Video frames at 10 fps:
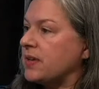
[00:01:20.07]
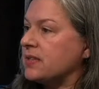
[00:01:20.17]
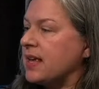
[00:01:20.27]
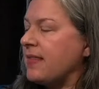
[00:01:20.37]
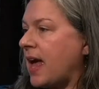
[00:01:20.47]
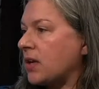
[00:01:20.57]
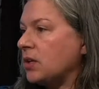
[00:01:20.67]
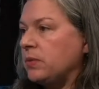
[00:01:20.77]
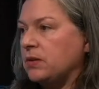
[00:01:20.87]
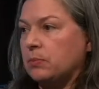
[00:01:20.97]
and that
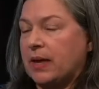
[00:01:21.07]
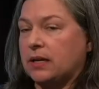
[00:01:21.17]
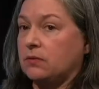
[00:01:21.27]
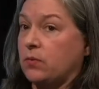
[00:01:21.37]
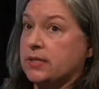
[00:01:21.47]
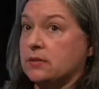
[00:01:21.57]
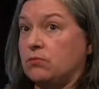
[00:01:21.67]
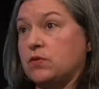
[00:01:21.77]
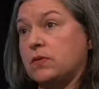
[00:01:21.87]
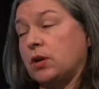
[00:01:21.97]
could be repetitive ways of
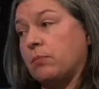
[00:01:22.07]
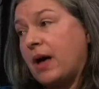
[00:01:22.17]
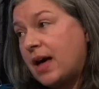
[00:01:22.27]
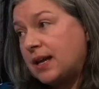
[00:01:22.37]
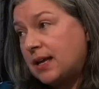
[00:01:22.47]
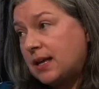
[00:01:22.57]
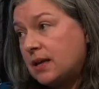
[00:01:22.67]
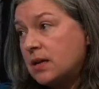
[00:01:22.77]
moving a body,